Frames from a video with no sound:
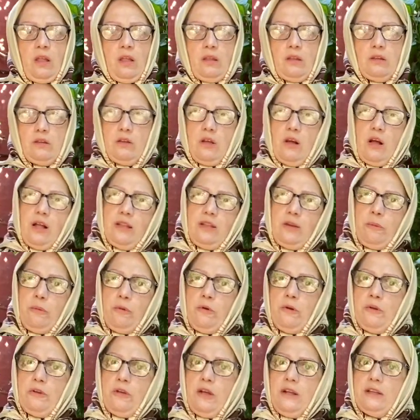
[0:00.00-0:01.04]
The other
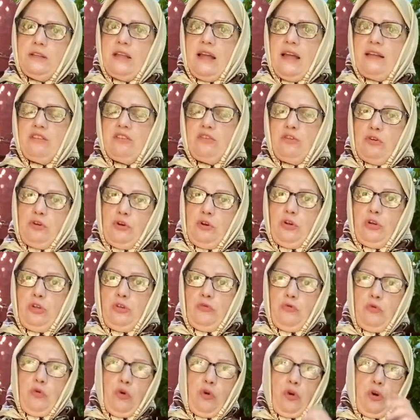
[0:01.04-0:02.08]
product that's good
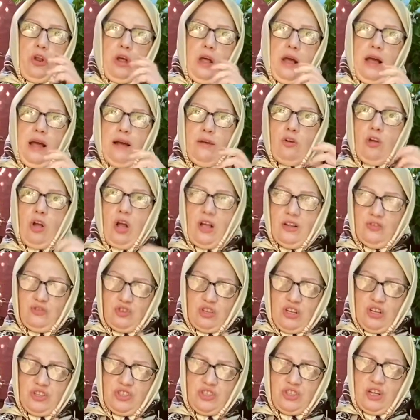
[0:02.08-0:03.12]
for
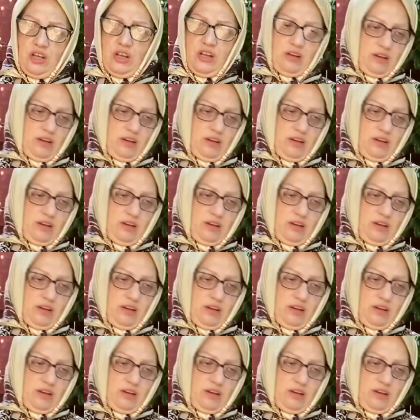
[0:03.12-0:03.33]
congestion